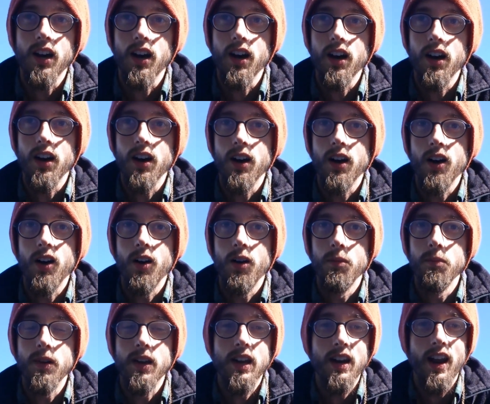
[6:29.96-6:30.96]

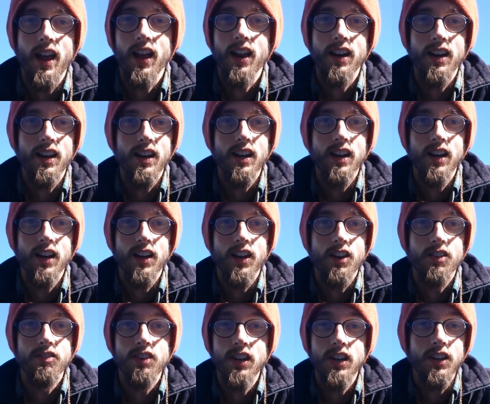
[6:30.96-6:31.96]
in any
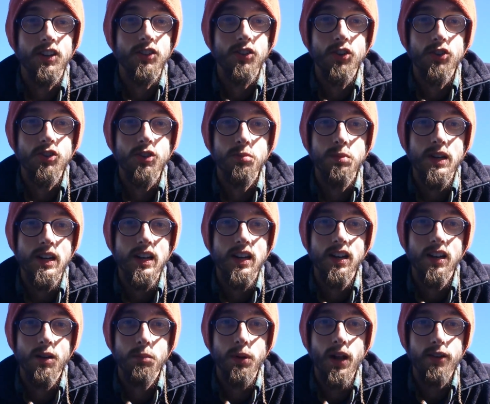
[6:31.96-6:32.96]
convenient social
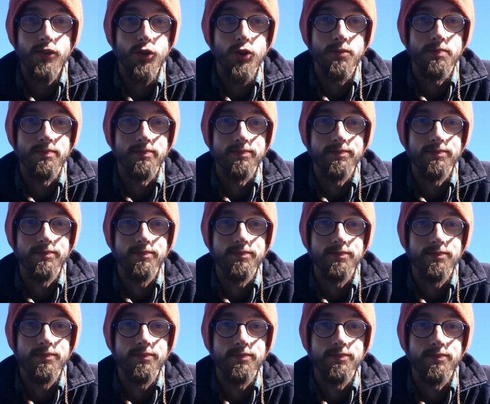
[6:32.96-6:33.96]
media platform.
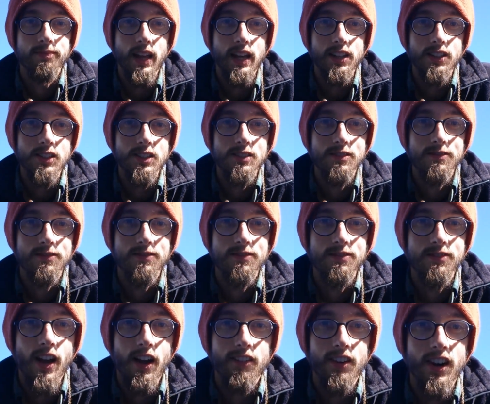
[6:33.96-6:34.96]
Thanks.
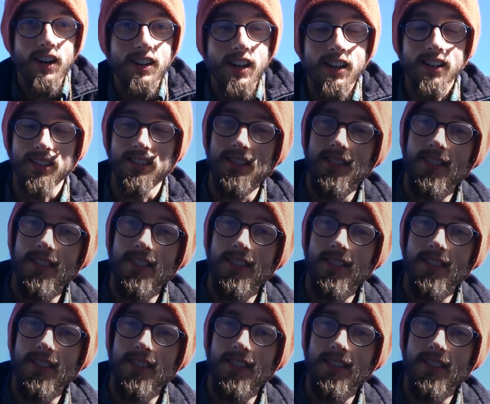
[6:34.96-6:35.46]
Have a great day.